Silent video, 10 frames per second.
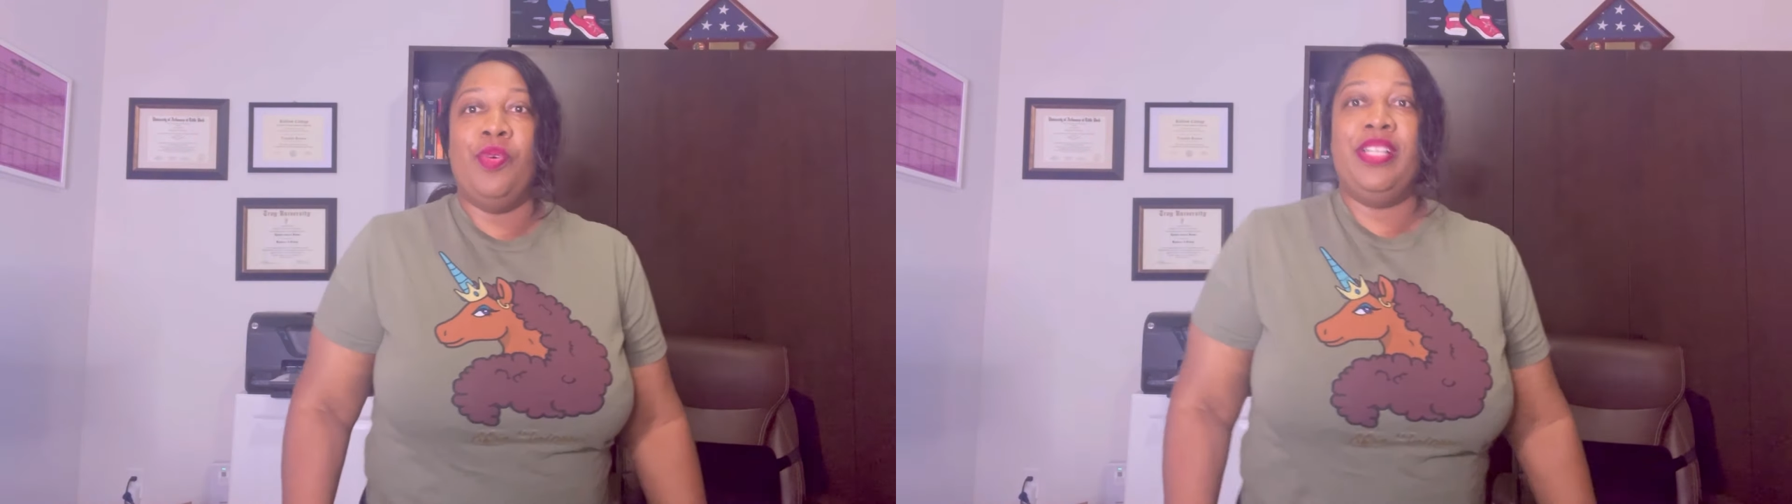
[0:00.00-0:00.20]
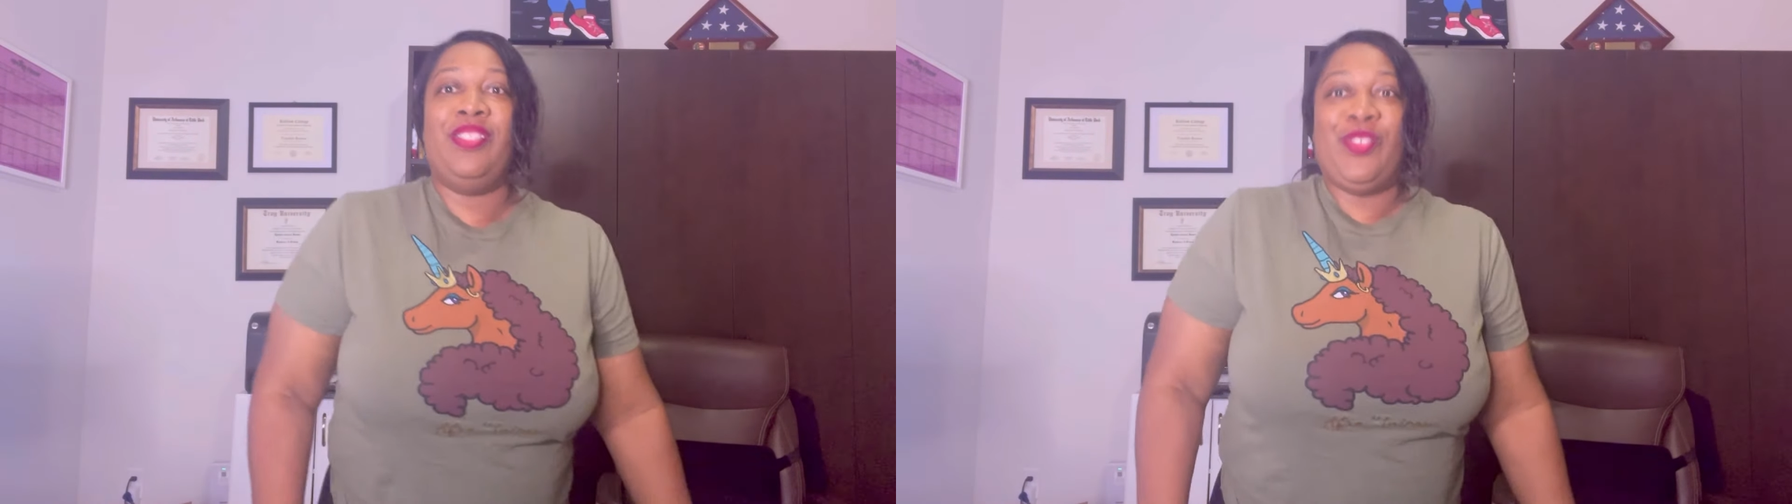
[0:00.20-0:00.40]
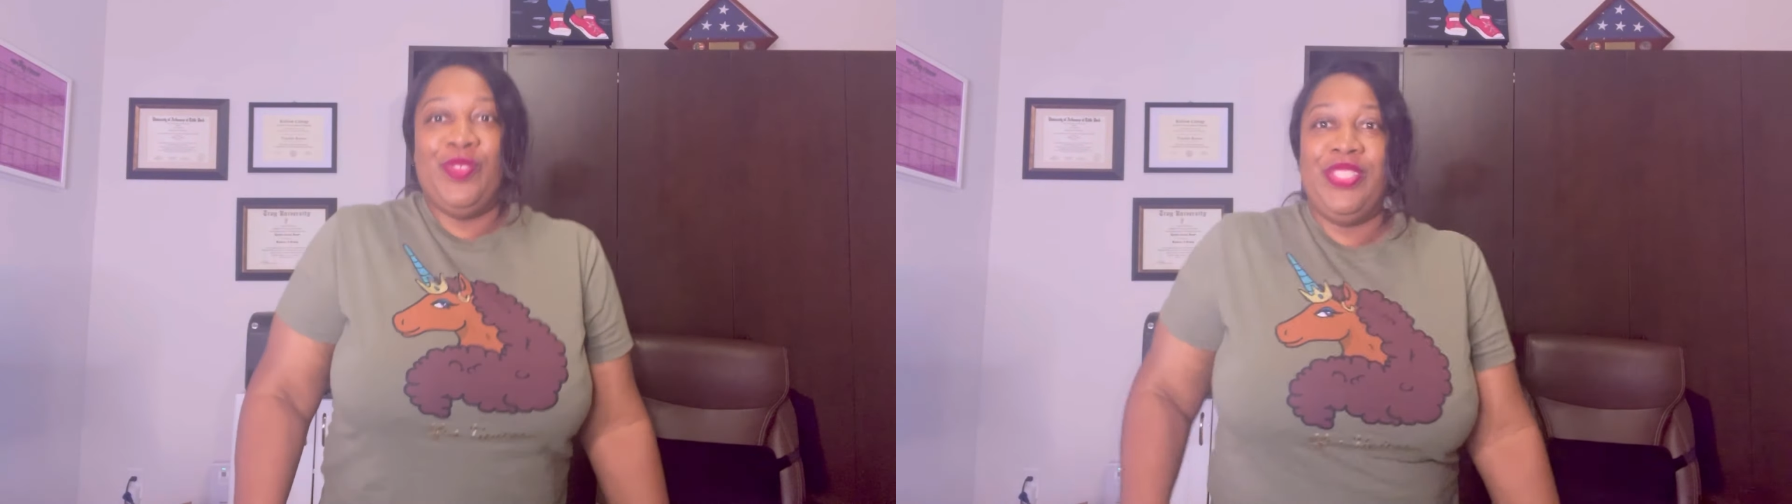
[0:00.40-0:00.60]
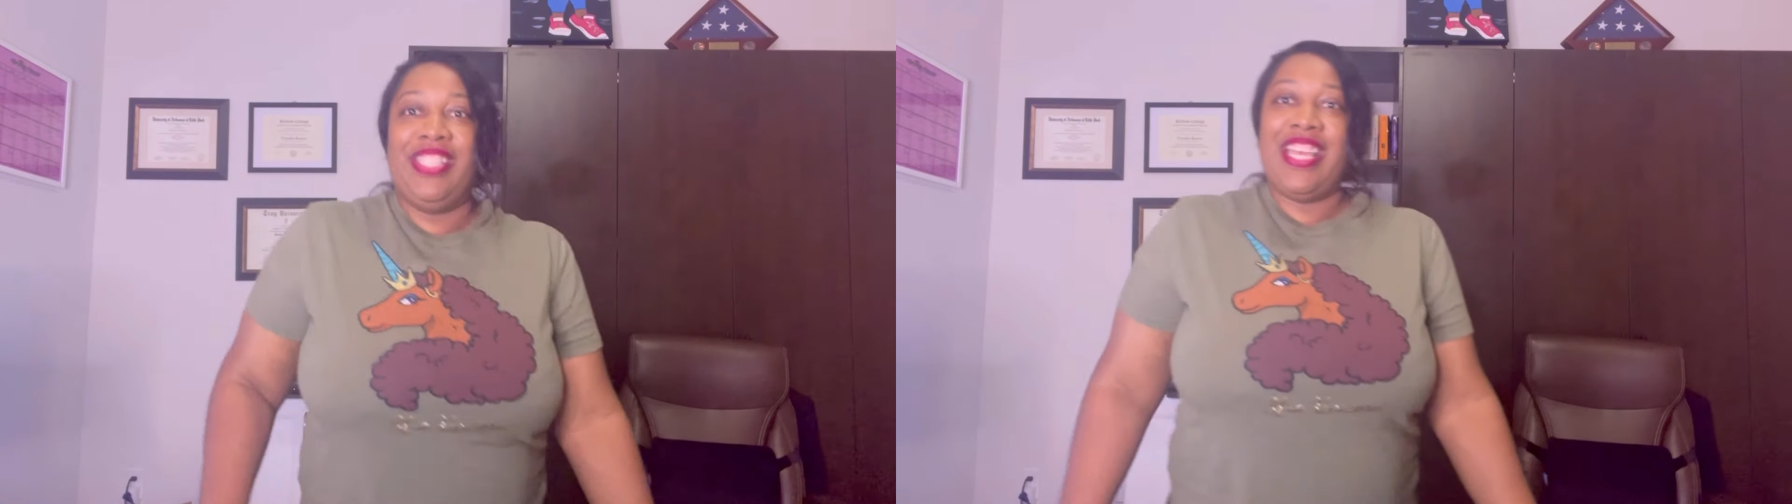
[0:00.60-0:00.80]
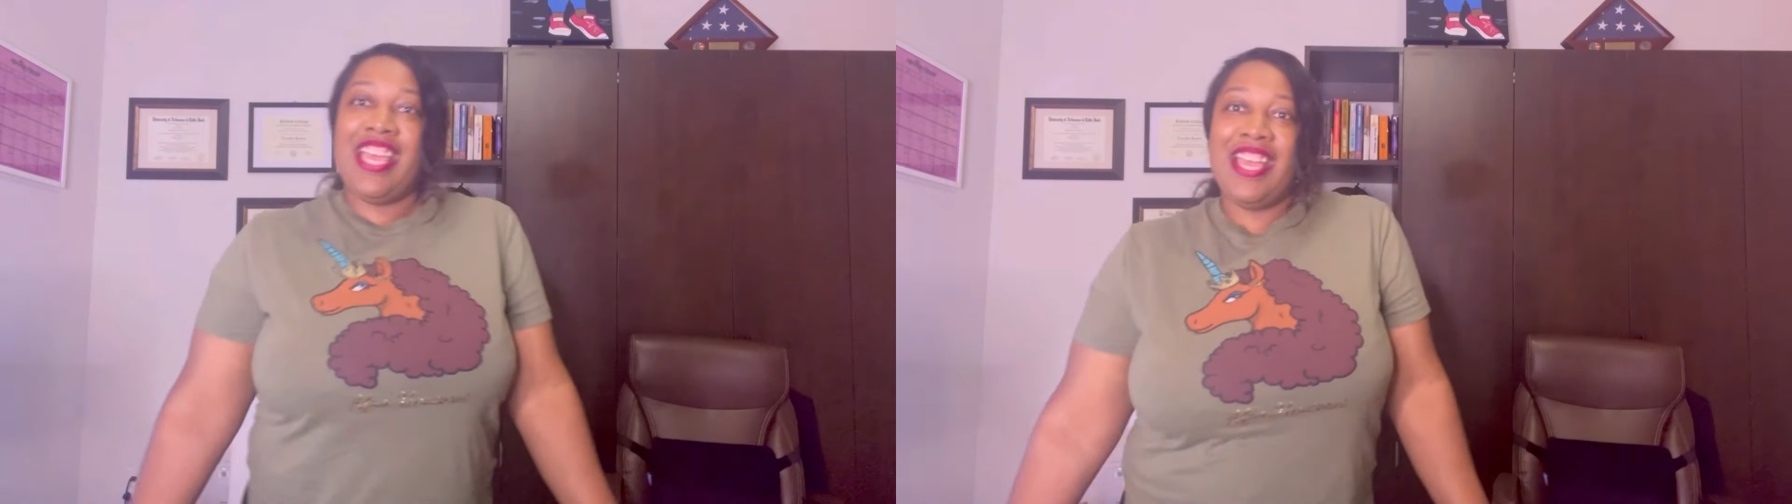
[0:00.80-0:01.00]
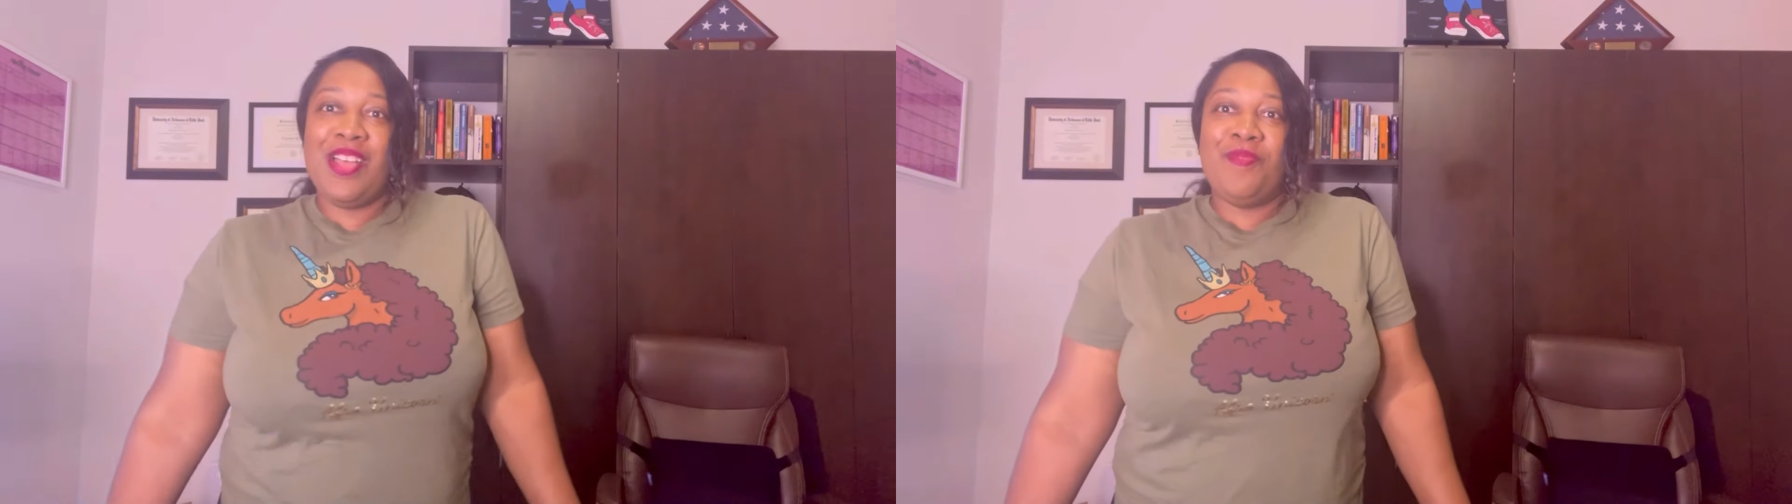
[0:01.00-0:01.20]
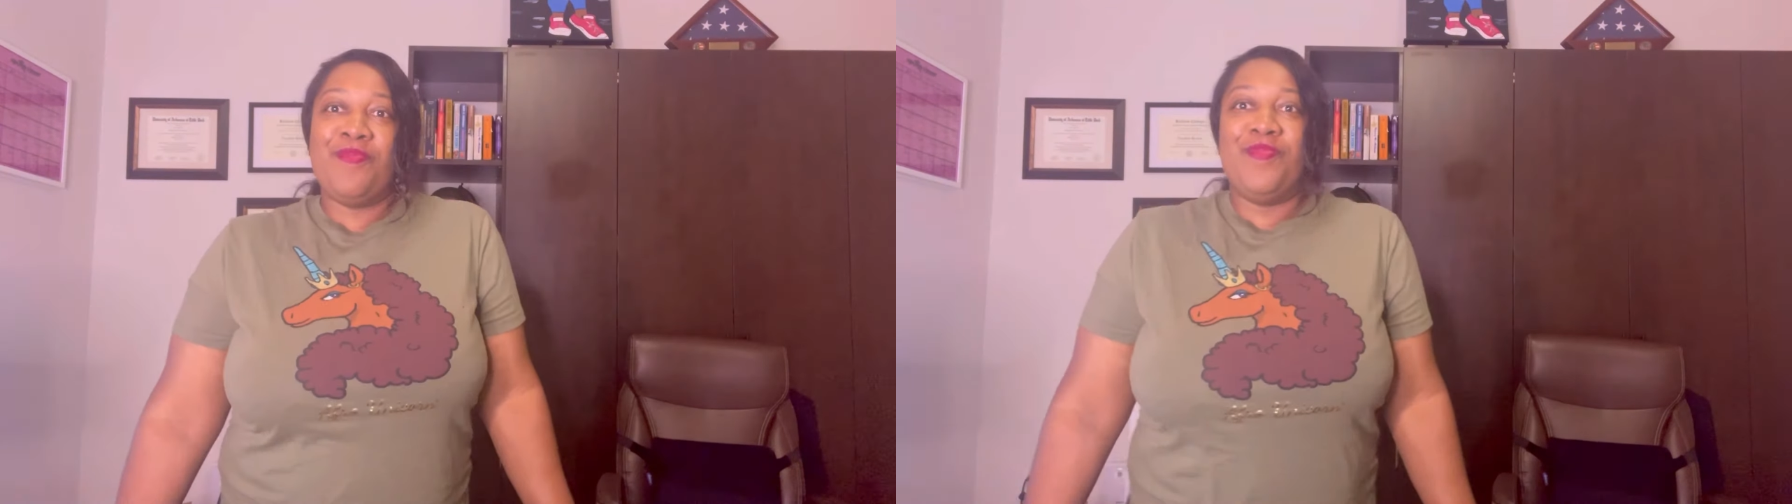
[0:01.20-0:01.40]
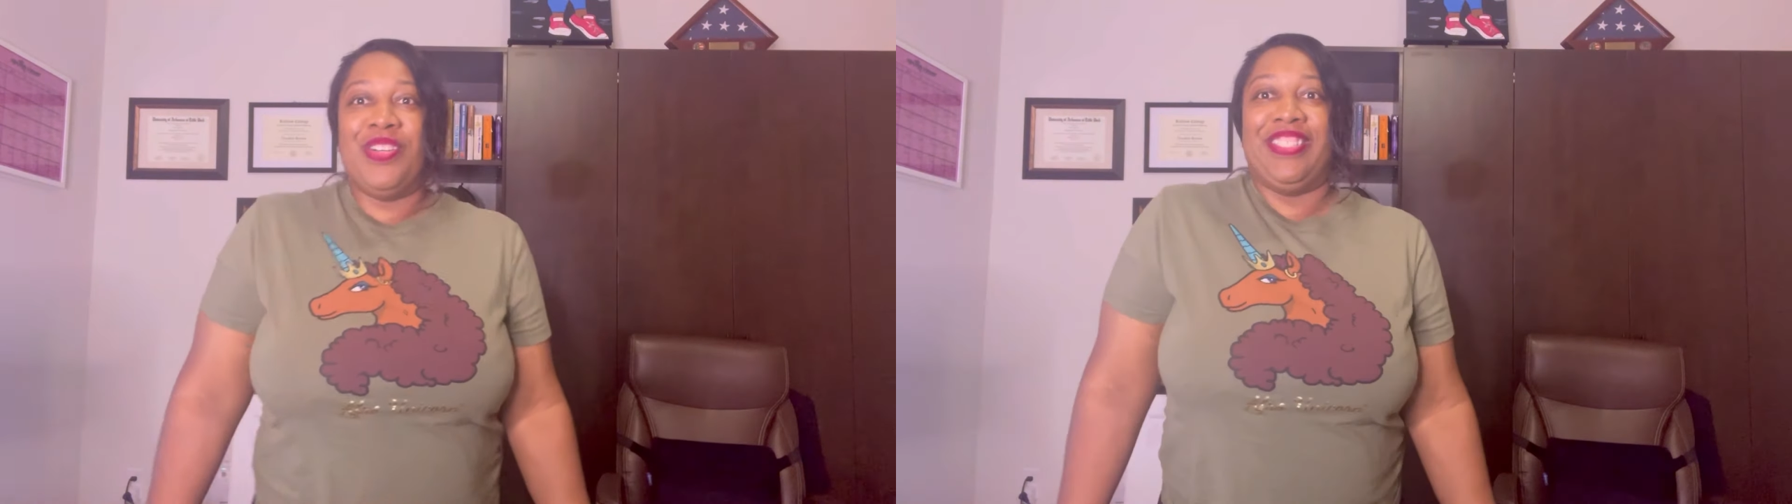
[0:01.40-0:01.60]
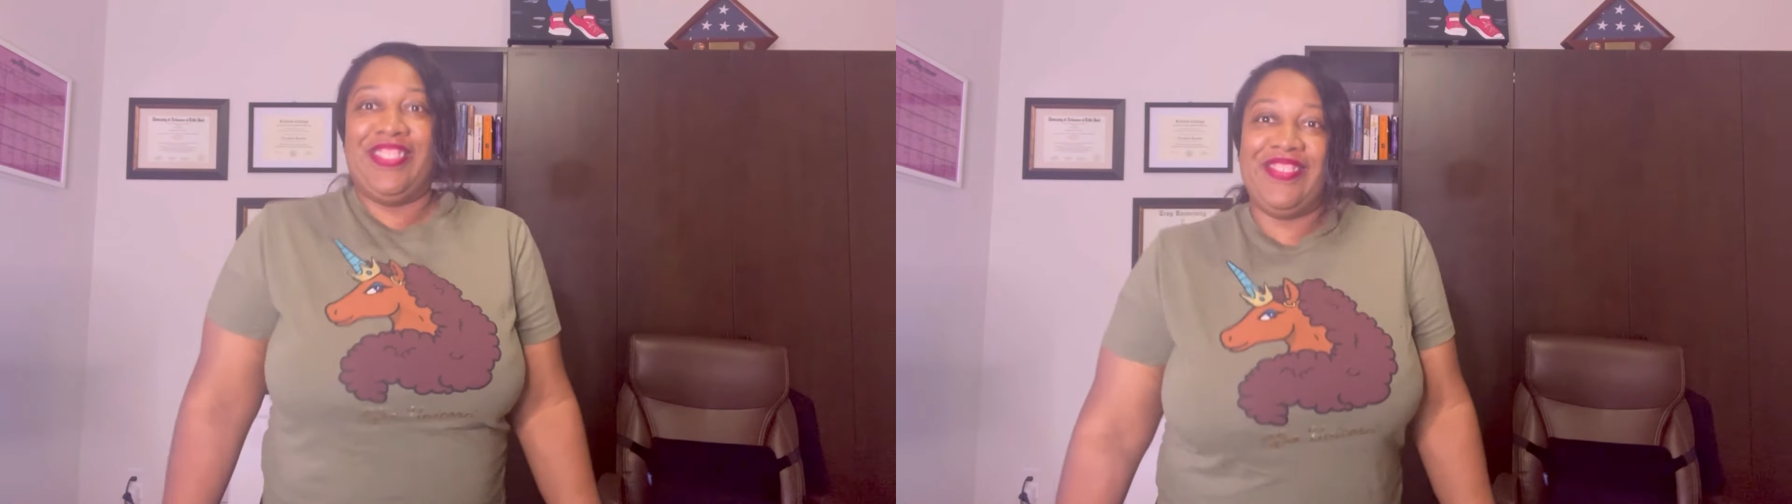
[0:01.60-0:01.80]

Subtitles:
One, two, step, one, two,